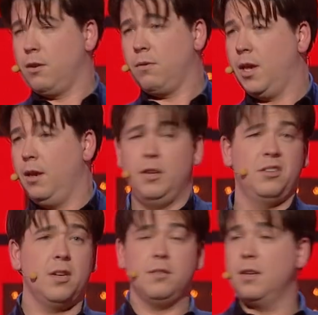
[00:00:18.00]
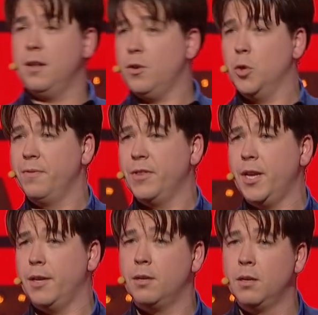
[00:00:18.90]
I don't care. I just ask another human for the
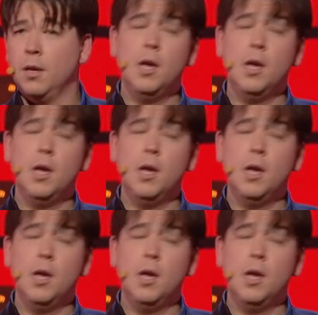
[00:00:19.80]
date.